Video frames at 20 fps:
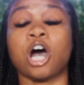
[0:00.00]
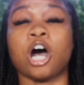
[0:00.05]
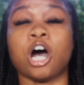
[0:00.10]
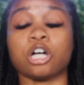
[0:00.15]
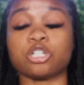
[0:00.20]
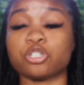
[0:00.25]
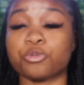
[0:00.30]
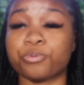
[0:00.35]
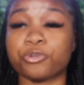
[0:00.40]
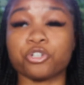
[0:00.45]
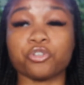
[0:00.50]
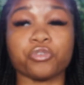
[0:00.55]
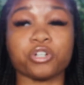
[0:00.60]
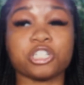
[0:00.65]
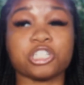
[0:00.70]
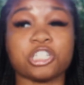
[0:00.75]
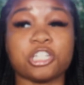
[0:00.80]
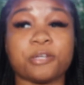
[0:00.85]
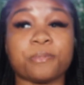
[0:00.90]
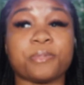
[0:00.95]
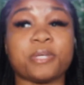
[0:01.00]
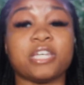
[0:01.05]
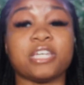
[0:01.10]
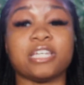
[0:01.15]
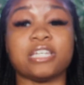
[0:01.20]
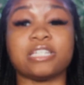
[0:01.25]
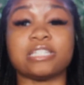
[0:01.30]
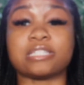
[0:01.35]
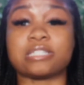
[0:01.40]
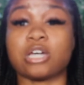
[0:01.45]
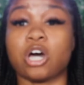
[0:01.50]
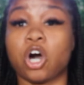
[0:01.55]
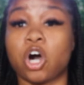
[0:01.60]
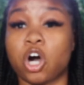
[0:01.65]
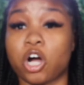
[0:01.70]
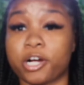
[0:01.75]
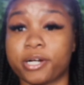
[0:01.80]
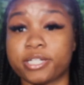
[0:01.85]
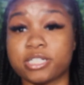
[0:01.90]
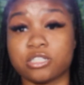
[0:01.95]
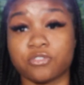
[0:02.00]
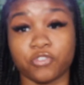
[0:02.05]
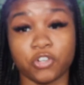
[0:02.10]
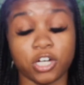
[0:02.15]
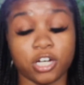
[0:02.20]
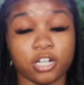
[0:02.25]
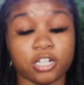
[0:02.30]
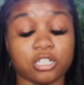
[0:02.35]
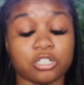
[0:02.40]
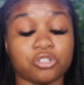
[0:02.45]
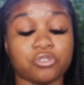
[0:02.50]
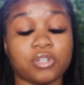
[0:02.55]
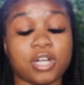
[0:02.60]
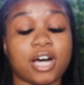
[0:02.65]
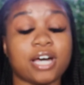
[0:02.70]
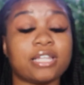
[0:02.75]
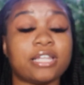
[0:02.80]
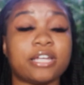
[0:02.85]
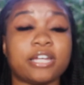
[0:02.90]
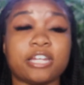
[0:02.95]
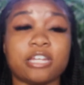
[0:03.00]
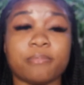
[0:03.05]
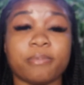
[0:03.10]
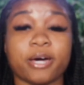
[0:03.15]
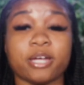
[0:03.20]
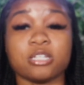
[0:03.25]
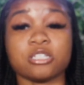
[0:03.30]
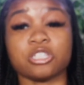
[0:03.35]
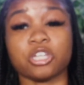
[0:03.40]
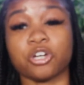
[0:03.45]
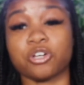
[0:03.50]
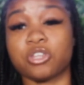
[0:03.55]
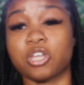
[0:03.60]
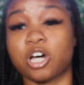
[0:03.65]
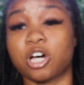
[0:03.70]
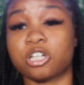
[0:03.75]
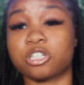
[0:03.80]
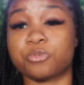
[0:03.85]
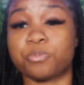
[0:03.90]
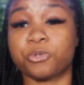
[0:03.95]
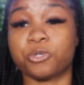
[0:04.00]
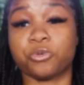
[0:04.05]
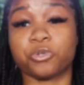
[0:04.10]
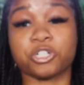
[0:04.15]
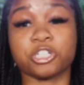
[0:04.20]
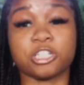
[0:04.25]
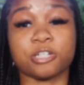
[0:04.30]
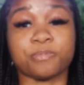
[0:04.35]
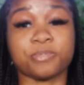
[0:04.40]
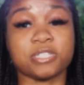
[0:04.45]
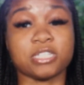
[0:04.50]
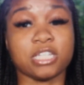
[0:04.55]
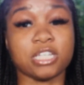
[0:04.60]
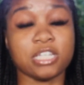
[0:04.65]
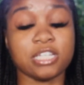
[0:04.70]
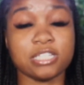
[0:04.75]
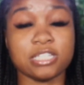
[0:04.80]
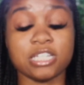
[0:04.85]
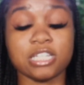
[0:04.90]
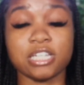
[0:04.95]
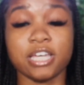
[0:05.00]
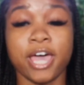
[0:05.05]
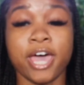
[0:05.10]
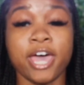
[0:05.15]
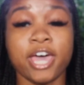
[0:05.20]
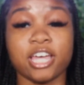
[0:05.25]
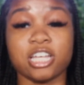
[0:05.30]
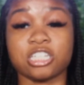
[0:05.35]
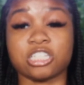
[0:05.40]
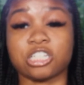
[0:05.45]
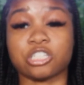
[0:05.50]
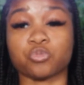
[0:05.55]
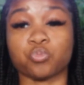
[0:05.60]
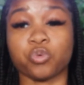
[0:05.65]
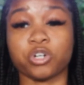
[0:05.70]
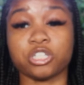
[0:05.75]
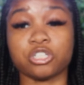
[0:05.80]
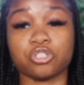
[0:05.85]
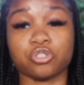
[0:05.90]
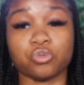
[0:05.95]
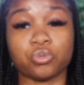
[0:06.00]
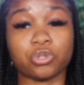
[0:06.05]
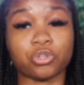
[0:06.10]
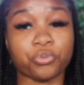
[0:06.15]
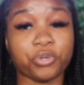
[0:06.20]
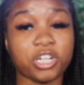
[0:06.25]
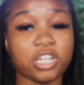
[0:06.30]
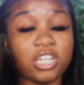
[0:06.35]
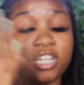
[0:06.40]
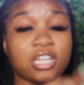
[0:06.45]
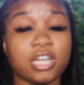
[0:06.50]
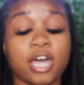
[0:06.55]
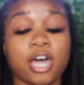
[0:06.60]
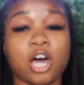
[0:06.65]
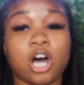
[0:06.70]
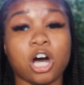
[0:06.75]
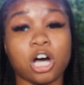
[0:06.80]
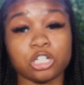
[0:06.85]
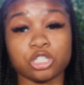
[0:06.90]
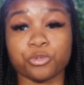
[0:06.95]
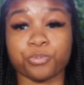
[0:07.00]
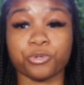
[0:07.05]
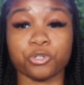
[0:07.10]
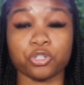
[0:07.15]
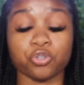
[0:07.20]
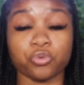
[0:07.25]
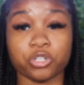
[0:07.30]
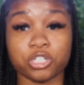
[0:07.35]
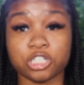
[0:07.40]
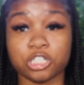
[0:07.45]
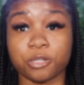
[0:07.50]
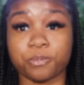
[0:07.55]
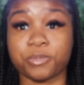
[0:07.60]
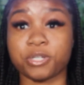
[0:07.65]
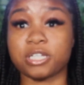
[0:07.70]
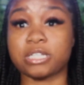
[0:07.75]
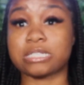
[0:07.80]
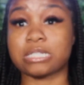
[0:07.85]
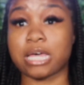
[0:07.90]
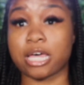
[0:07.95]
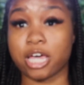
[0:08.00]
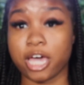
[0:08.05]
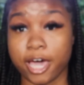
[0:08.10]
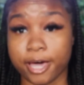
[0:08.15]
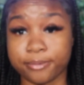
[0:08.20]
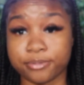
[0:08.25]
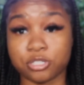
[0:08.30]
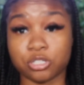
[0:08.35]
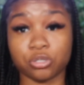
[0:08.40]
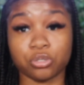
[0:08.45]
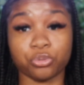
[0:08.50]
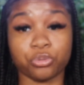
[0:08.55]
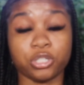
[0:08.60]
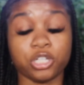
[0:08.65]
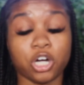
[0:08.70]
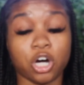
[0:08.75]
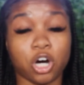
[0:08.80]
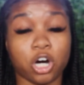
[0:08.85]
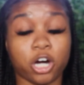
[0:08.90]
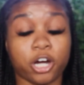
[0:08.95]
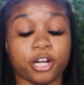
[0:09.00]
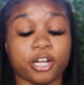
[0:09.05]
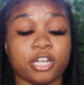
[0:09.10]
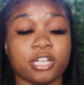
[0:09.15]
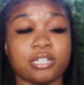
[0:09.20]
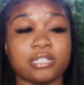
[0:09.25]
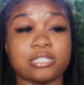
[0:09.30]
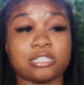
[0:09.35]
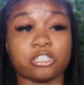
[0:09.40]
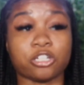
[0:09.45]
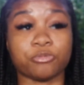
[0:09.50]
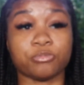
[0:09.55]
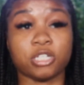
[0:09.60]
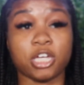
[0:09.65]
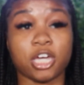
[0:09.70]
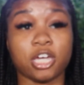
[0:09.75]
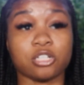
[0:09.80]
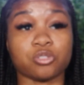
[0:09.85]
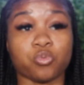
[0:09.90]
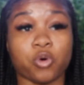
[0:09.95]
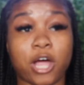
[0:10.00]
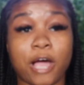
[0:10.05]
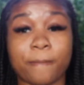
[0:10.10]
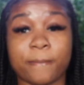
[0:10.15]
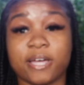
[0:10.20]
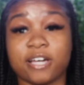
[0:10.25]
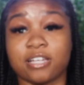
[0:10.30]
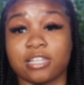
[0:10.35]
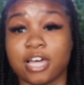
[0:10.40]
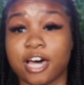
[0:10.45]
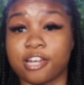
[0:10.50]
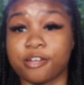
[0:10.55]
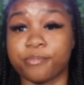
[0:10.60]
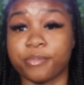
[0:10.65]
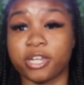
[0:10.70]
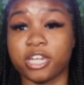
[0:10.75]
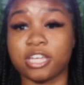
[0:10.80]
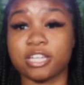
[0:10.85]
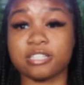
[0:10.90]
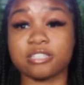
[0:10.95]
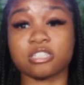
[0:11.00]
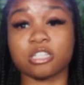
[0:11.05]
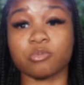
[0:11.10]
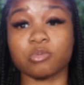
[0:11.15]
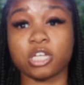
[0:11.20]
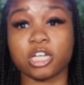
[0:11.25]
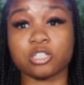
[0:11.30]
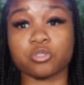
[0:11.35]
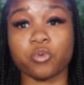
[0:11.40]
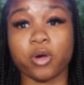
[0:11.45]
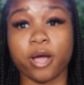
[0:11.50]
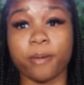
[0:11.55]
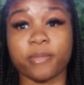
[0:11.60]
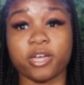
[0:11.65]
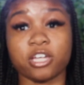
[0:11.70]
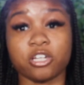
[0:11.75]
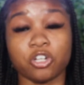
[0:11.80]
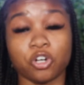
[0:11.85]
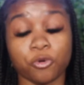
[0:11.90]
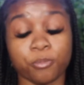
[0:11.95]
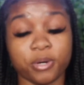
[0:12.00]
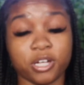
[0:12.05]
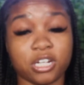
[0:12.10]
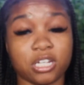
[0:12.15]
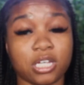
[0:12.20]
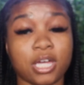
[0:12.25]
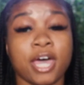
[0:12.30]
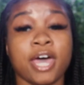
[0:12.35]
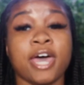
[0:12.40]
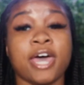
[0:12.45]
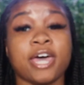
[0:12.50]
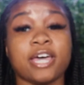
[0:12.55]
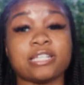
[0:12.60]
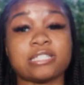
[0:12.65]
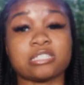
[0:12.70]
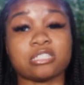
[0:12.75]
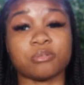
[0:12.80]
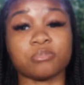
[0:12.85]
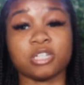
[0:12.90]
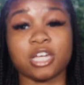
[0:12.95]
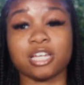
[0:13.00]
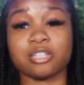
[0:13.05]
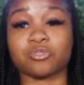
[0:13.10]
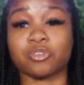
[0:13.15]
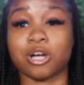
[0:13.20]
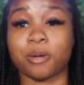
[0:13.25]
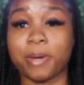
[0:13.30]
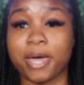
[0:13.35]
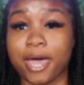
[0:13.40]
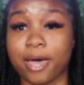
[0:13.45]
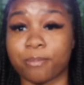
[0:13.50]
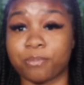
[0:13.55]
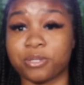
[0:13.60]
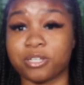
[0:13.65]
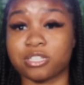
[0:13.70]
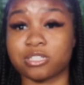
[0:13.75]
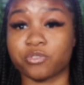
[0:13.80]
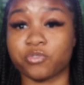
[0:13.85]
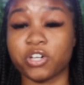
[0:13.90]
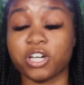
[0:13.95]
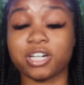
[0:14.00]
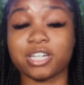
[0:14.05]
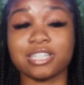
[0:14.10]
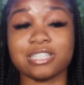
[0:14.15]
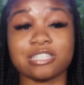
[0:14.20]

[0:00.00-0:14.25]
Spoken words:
Entrepreneurship is hard as fuck. Do not let anybody tell you that entrepreneurship is easy. It's just 1, 2, 3. Entrepreneurship is absolutely hard. It is some days where I make a lot of money. It's some days where I make no money. It's some days where I'm happy as fuck.